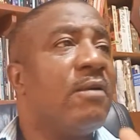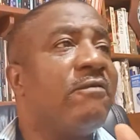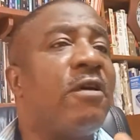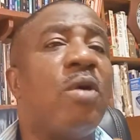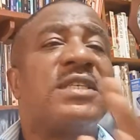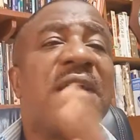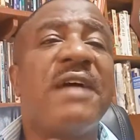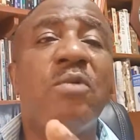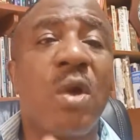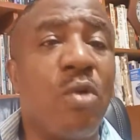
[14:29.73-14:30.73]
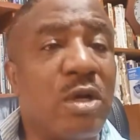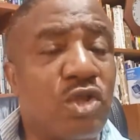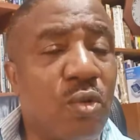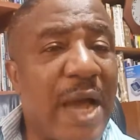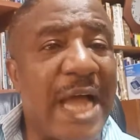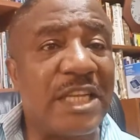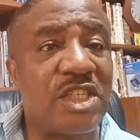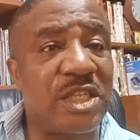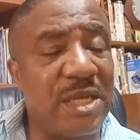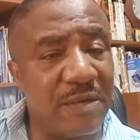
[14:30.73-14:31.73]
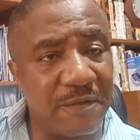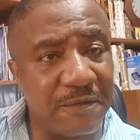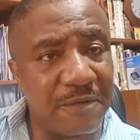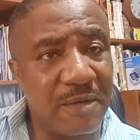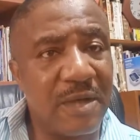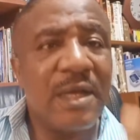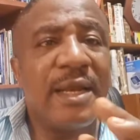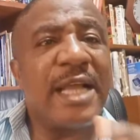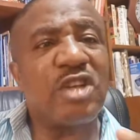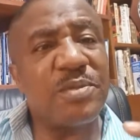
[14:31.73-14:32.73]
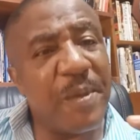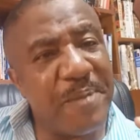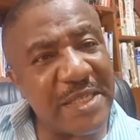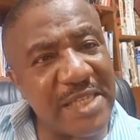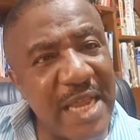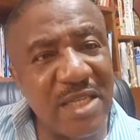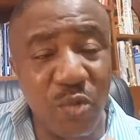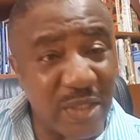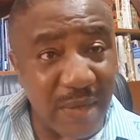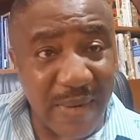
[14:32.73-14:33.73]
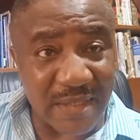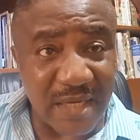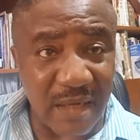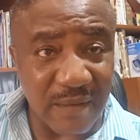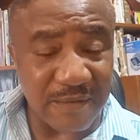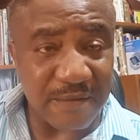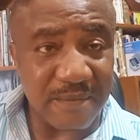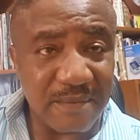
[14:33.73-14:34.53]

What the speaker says: For whatever we want to achieve, let us be patient with ourselves.